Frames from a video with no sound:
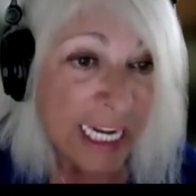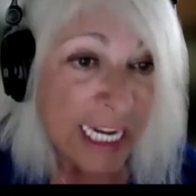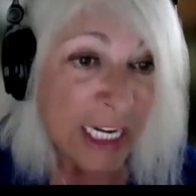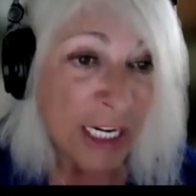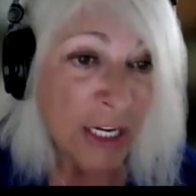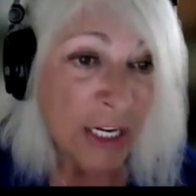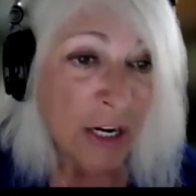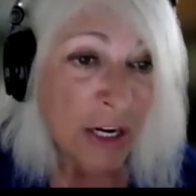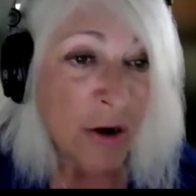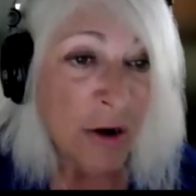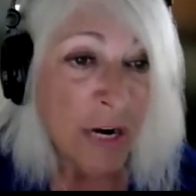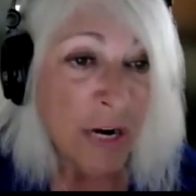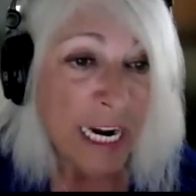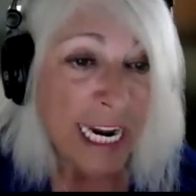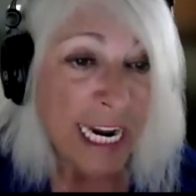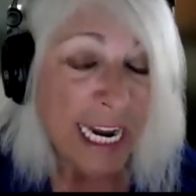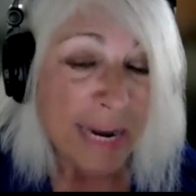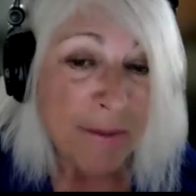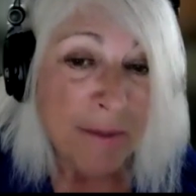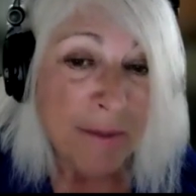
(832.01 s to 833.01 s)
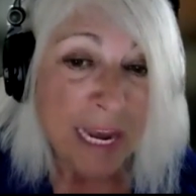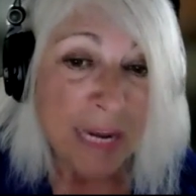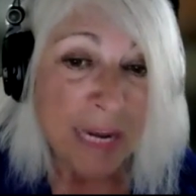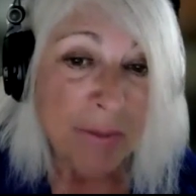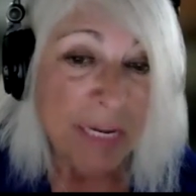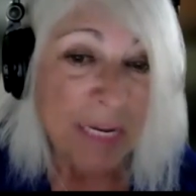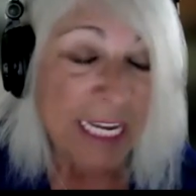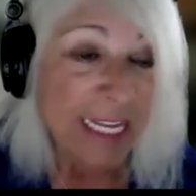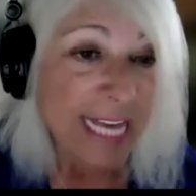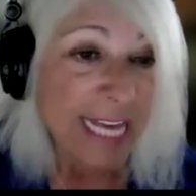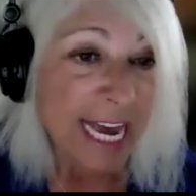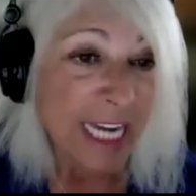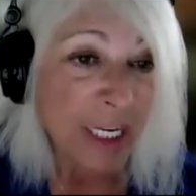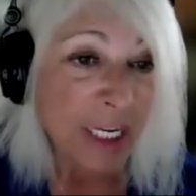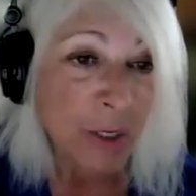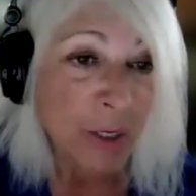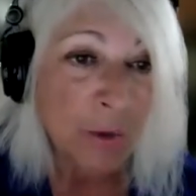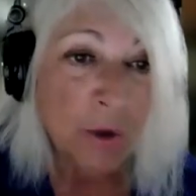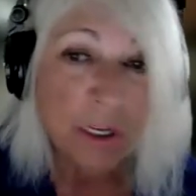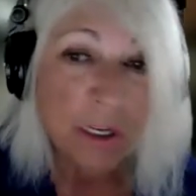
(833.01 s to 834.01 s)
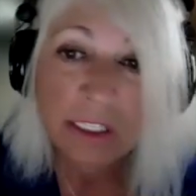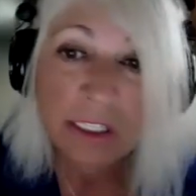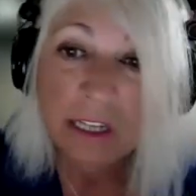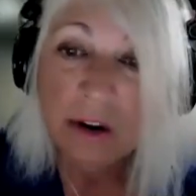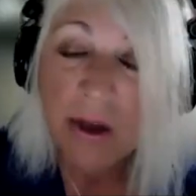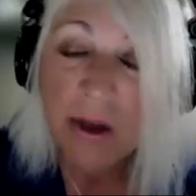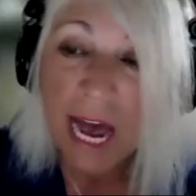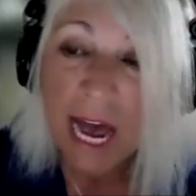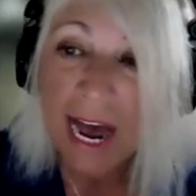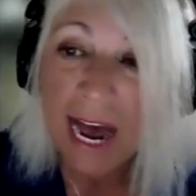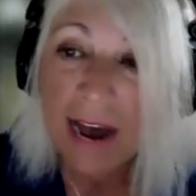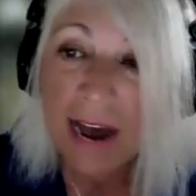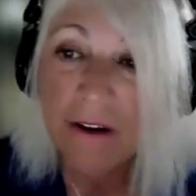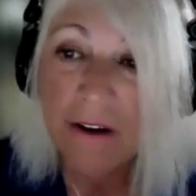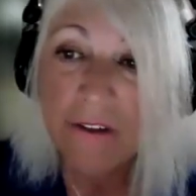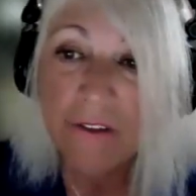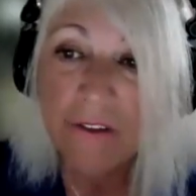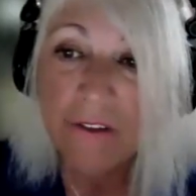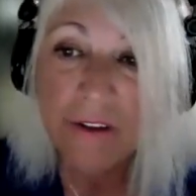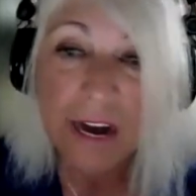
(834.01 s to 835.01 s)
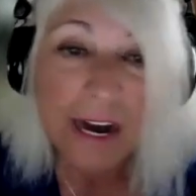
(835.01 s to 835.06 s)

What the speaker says: it may be that you also have,